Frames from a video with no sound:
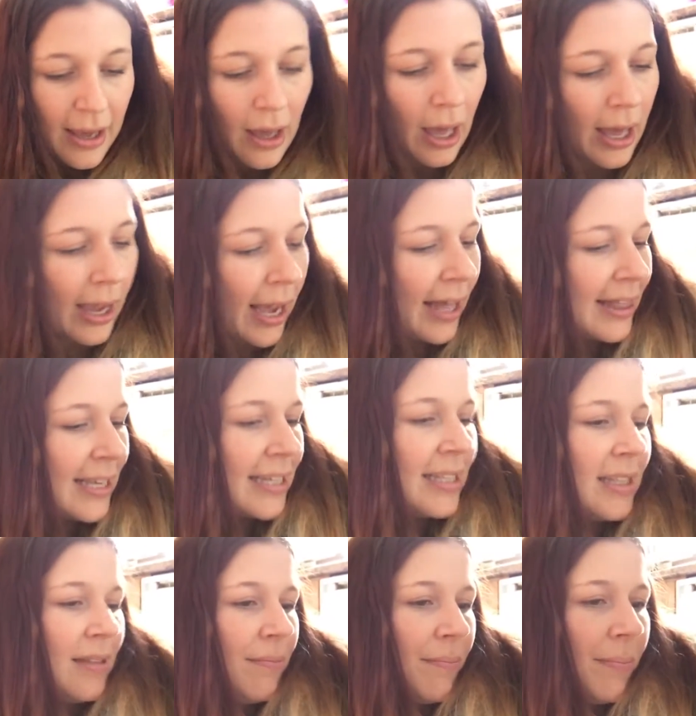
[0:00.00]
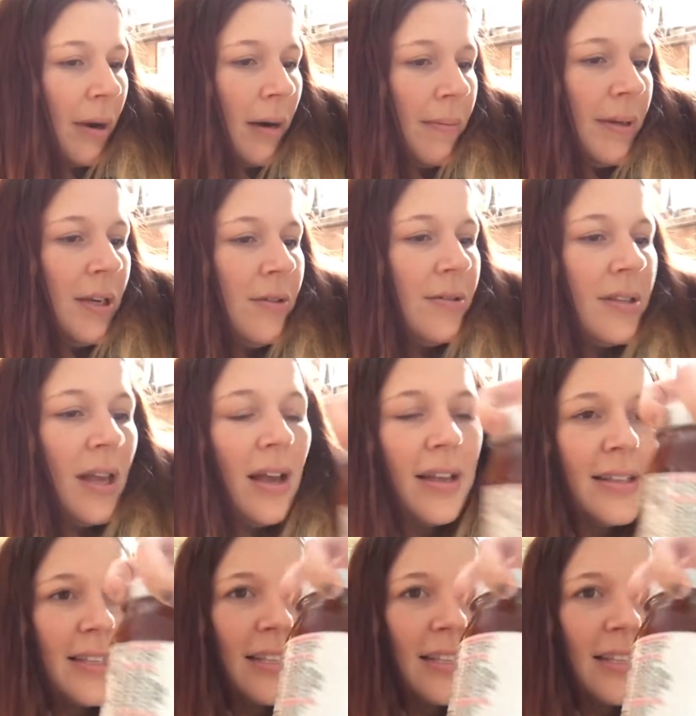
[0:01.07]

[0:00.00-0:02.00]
I got this barbecue sauce.